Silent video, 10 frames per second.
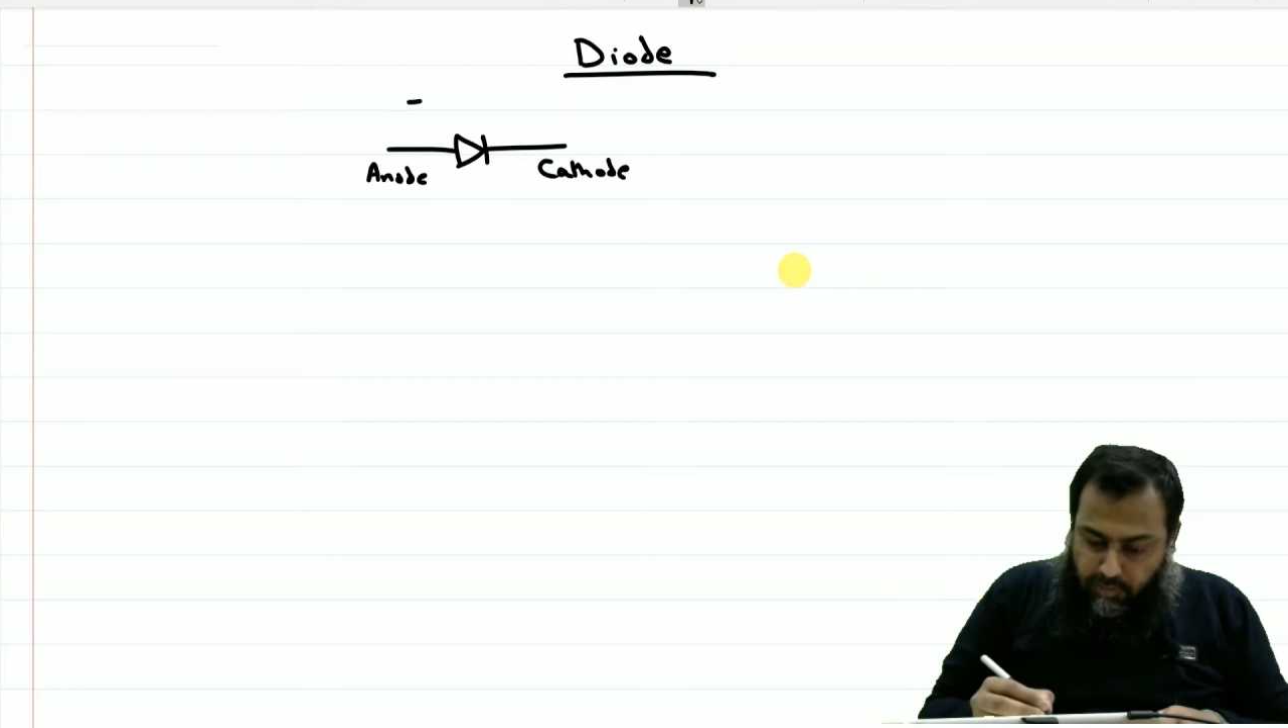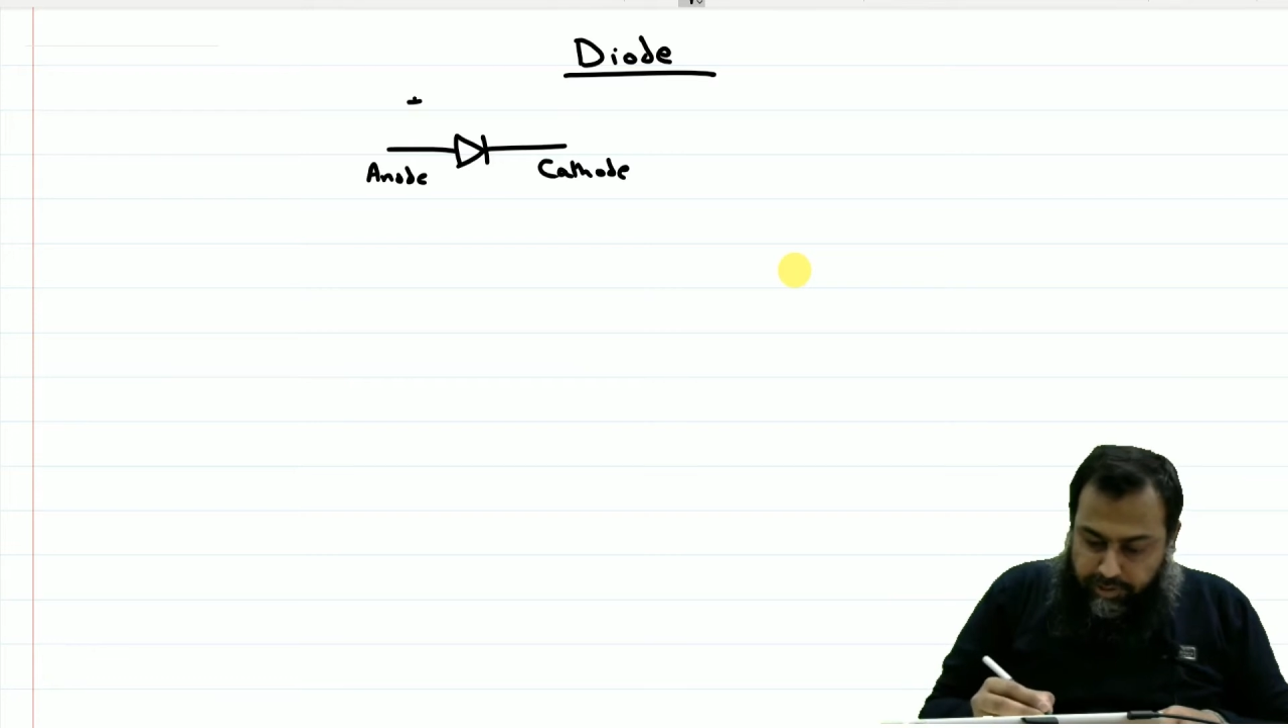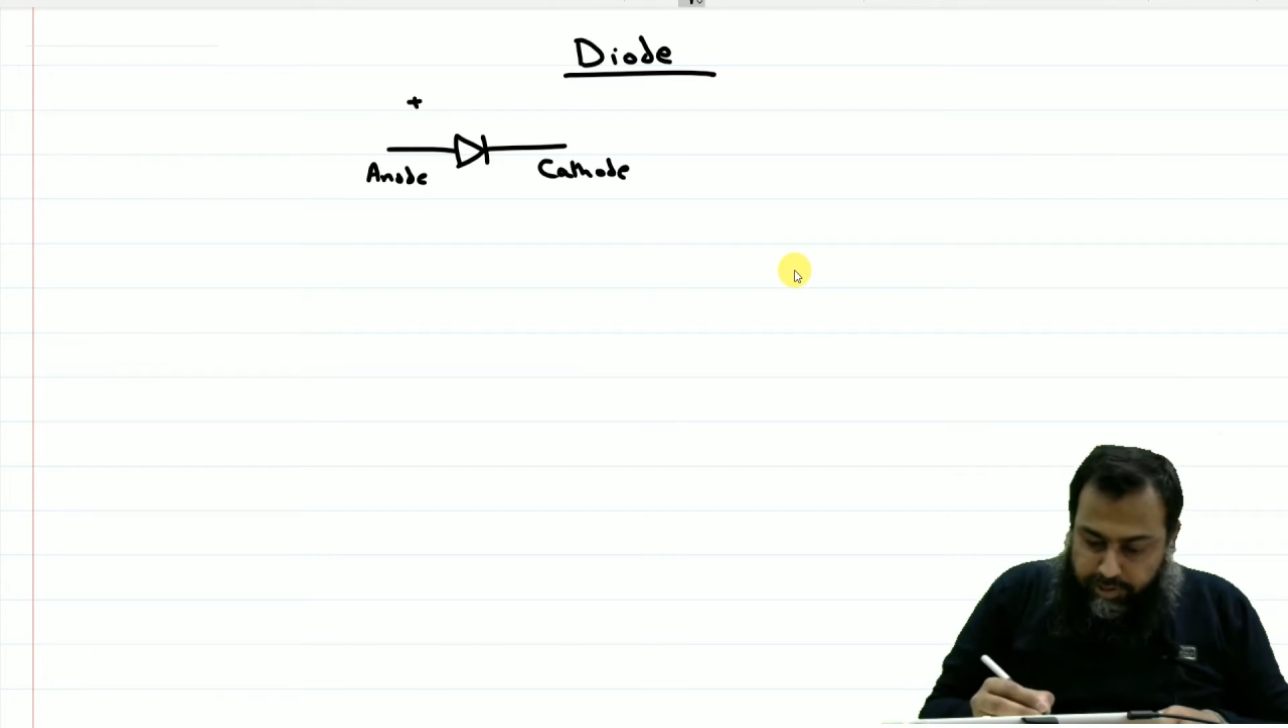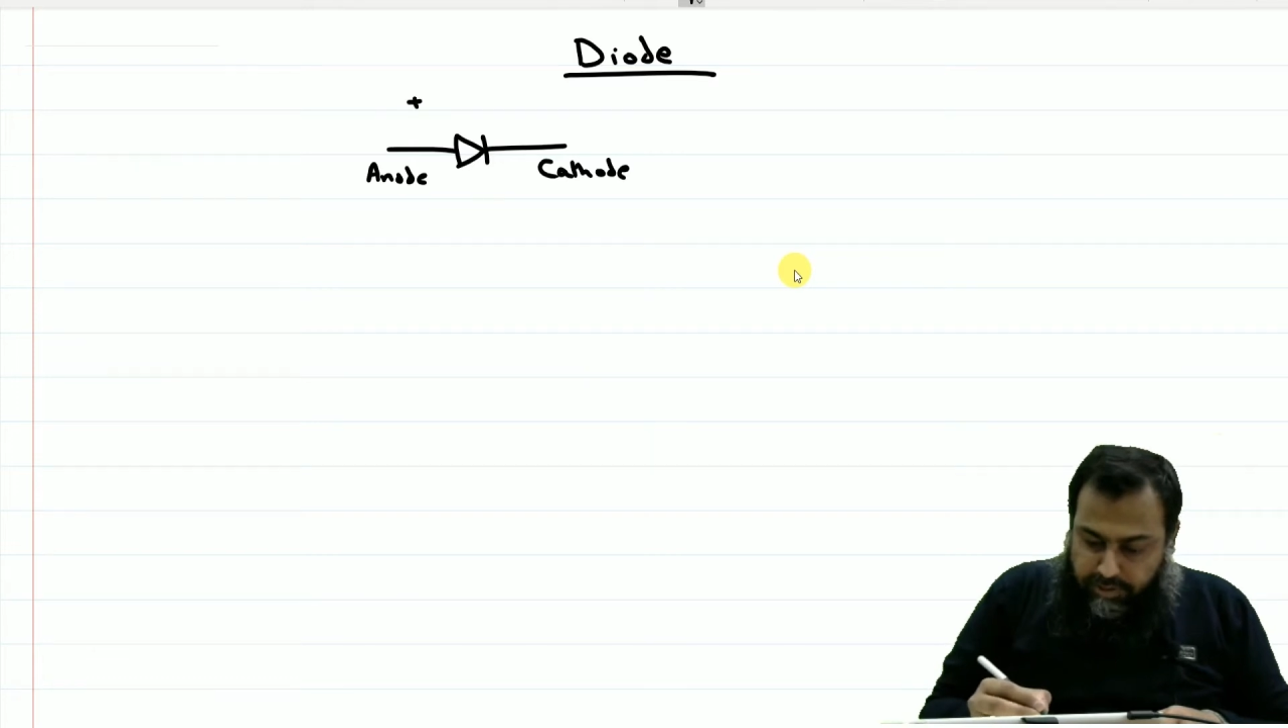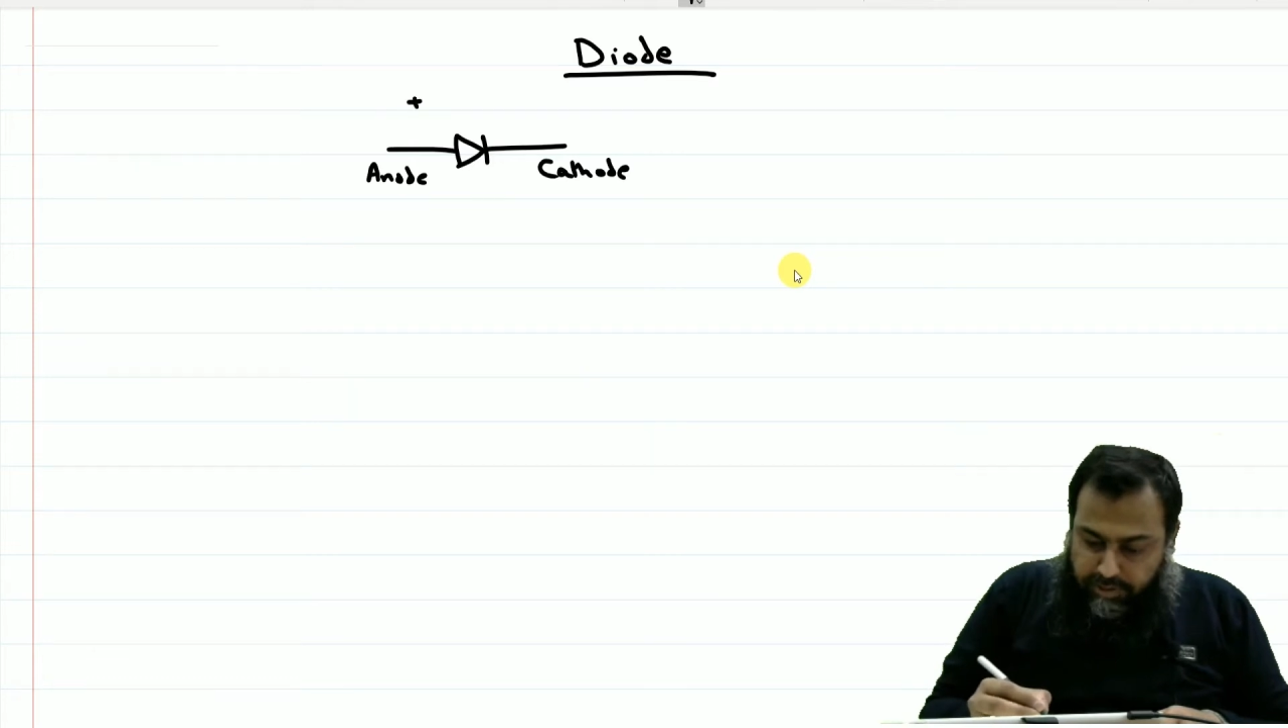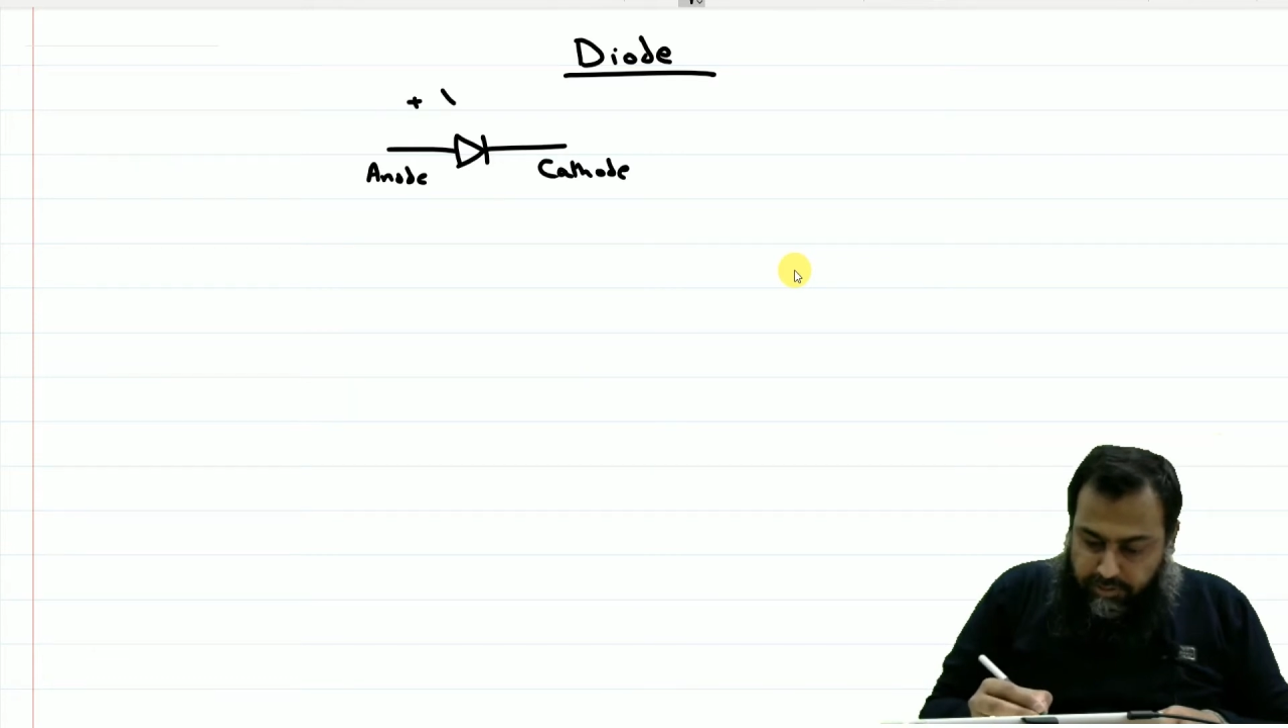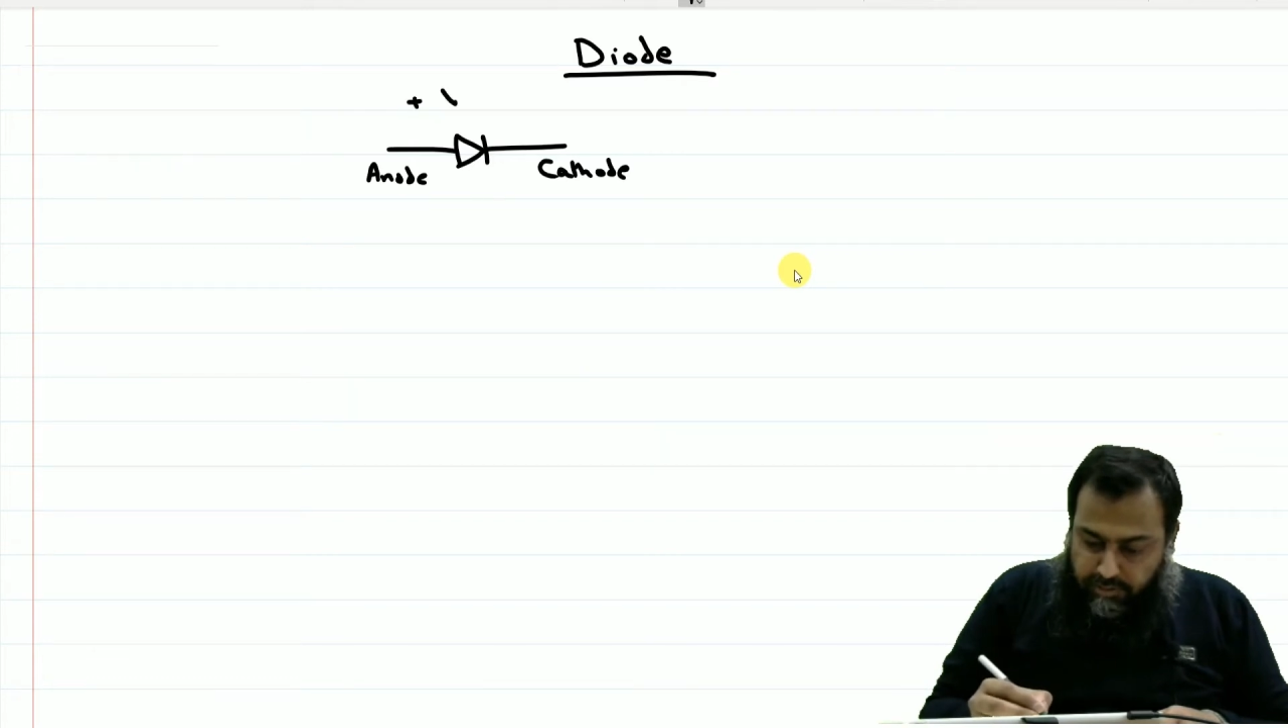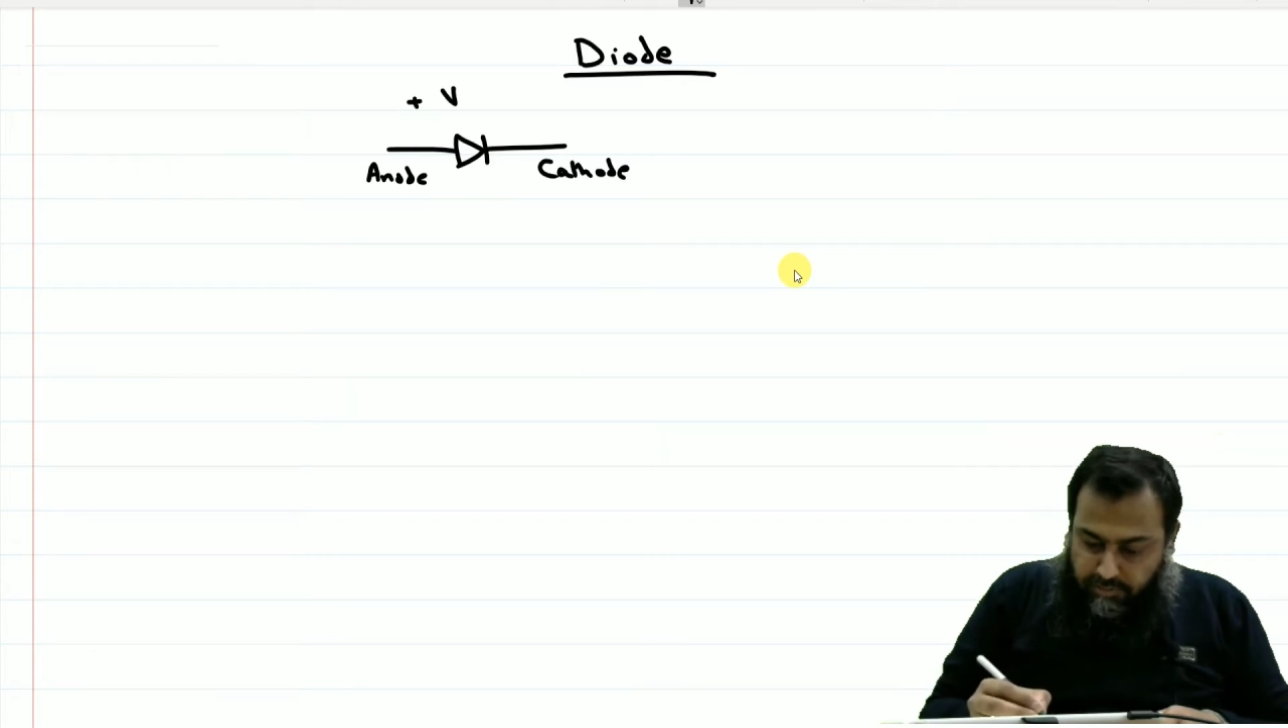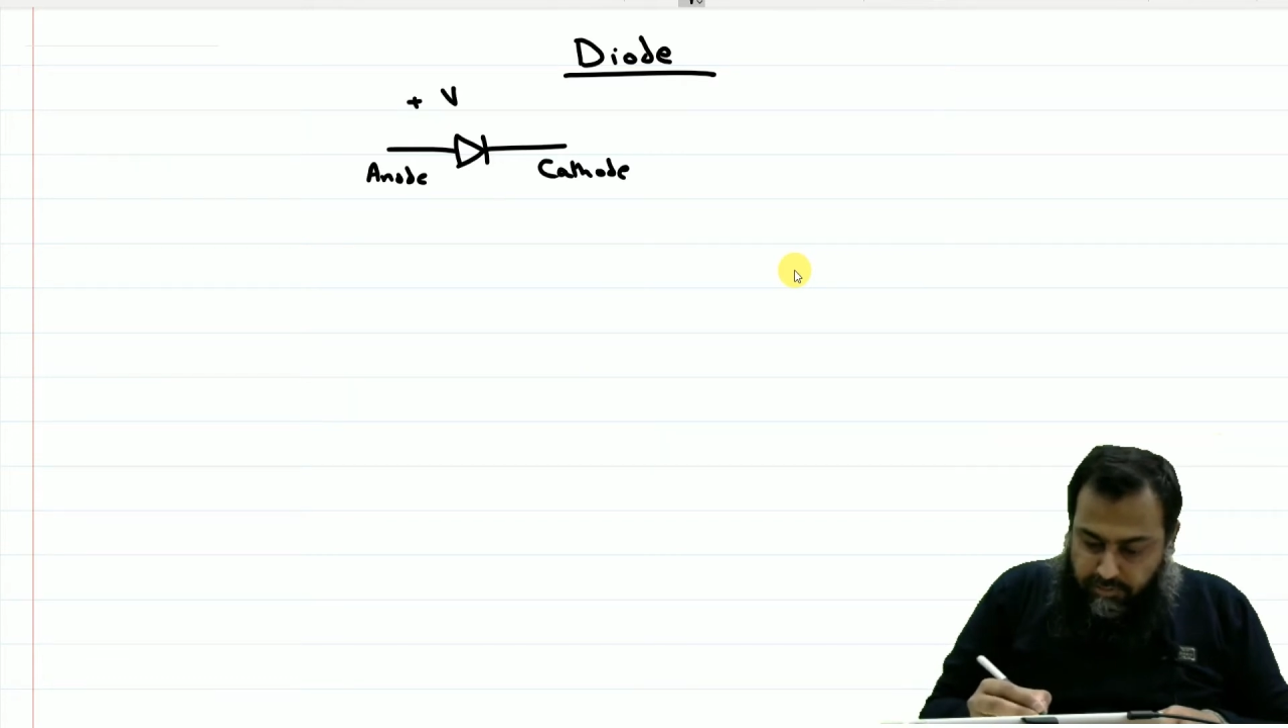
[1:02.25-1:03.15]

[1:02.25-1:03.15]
voltage